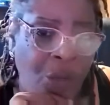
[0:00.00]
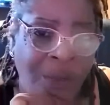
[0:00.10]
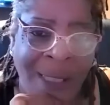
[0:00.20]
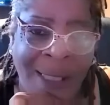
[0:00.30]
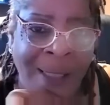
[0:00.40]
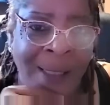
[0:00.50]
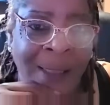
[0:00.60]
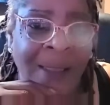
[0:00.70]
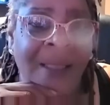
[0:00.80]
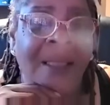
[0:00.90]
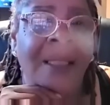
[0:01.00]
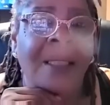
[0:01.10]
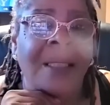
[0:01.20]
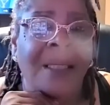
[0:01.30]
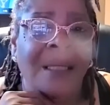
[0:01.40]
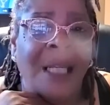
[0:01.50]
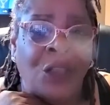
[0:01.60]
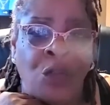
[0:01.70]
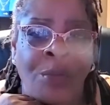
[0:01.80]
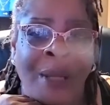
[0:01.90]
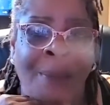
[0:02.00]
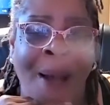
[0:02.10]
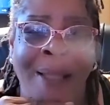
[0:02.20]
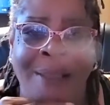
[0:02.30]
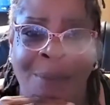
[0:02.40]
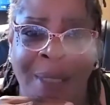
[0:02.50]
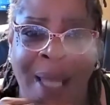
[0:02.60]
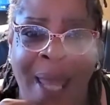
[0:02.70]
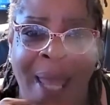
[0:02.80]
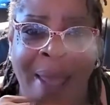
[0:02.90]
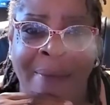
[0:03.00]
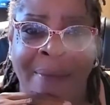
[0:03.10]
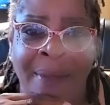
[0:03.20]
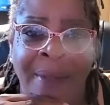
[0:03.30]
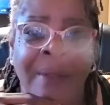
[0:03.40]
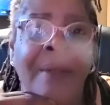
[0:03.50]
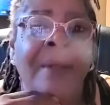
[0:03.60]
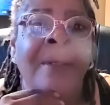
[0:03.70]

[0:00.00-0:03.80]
of critical thinking that you may possibly have.